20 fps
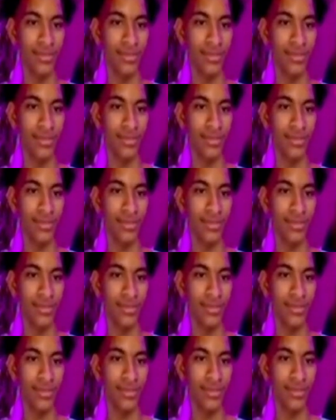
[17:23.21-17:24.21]

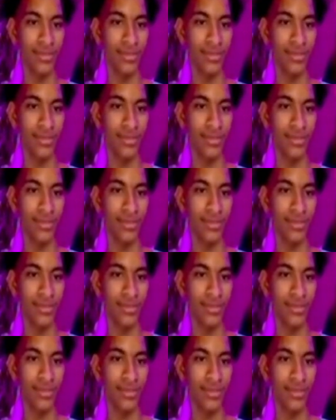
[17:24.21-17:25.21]

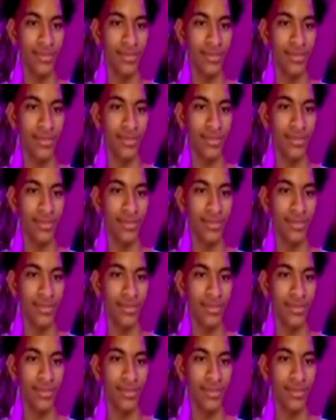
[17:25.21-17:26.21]

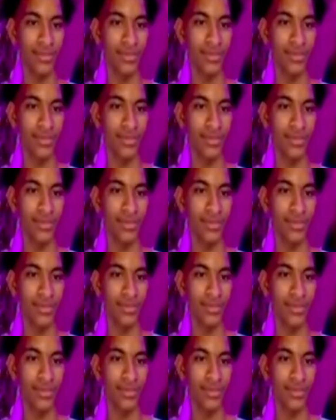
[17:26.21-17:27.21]

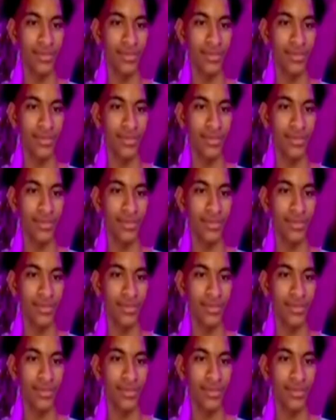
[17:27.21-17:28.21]

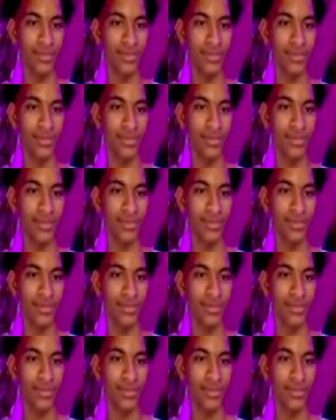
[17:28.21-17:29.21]

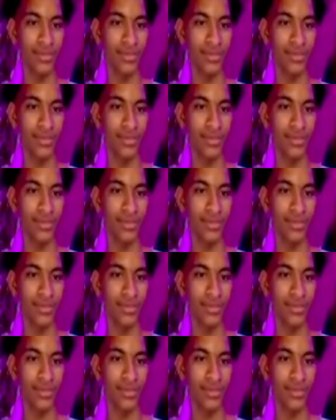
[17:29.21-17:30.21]

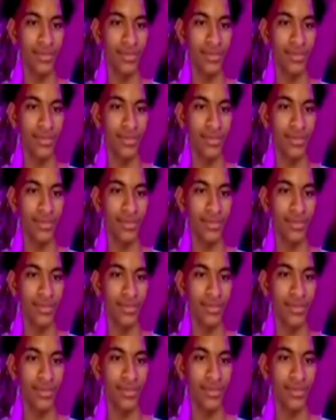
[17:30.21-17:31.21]
(silent)